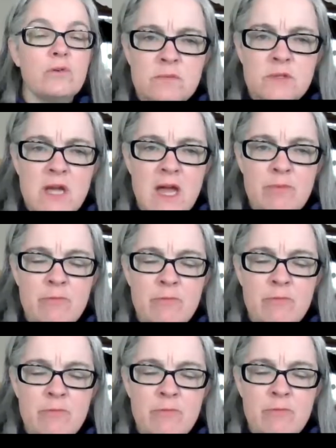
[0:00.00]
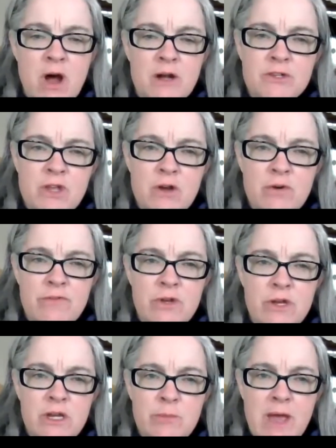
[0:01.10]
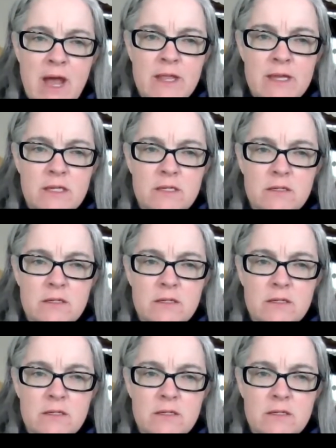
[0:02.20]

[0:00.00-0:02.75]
type of box, though, if you get a pallet?